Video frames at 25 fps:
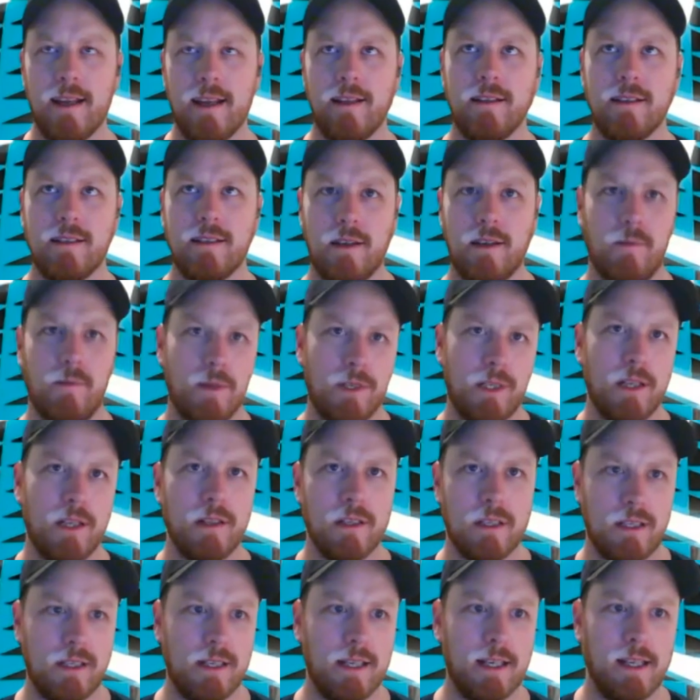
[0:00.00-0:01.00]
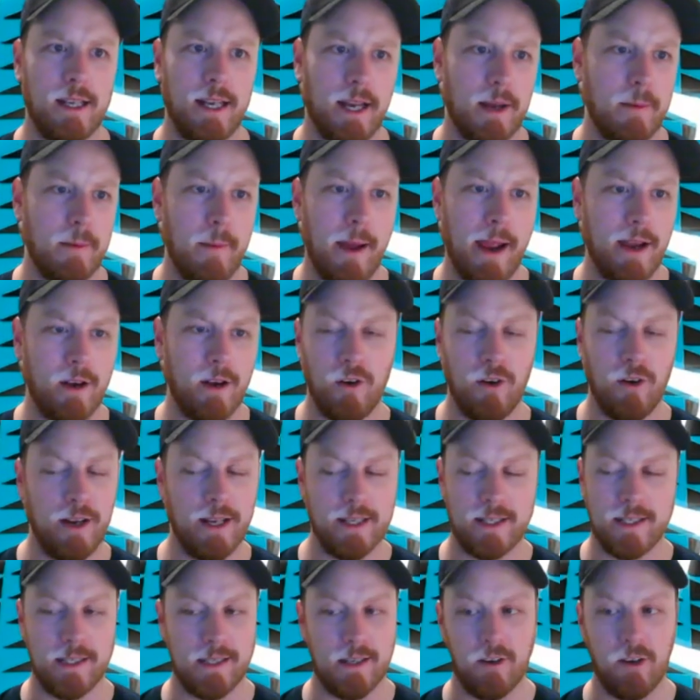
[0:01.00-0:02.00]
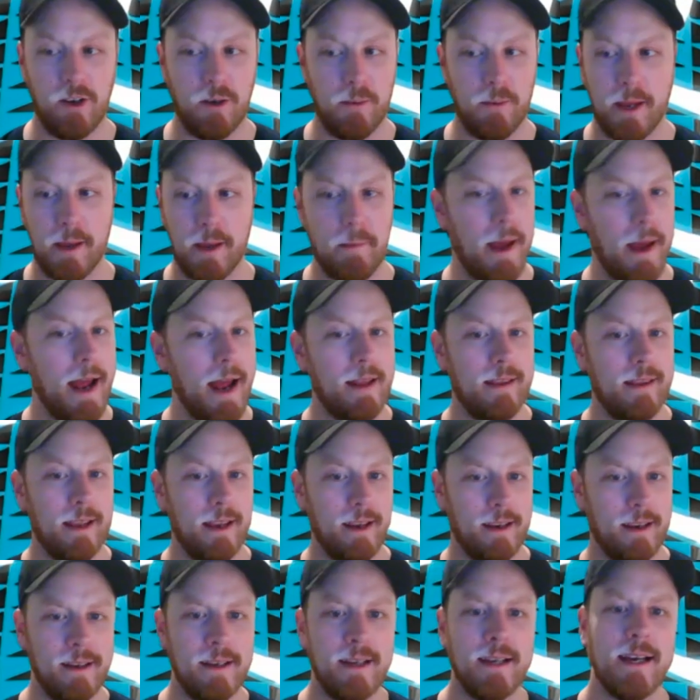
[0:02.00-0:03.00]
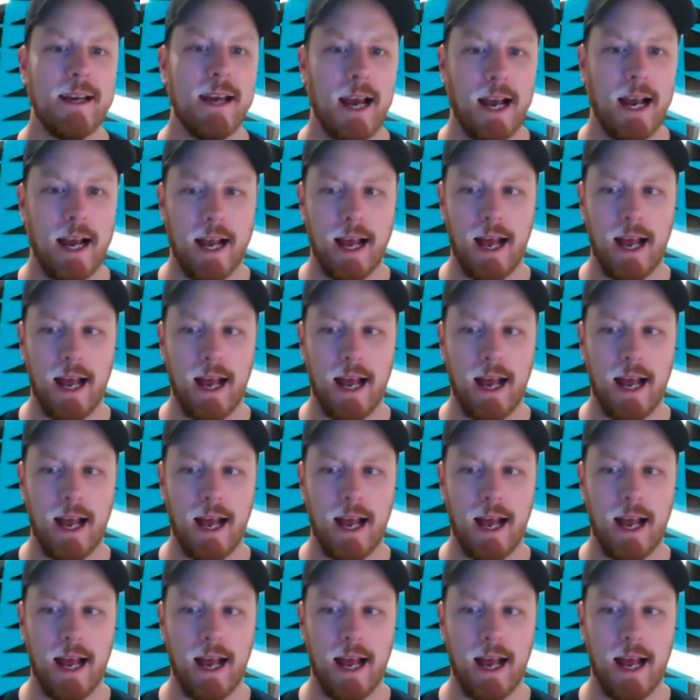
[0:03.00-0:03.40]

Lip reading: that someone's hit the ceiling, it may not necessarily be a bad thing, as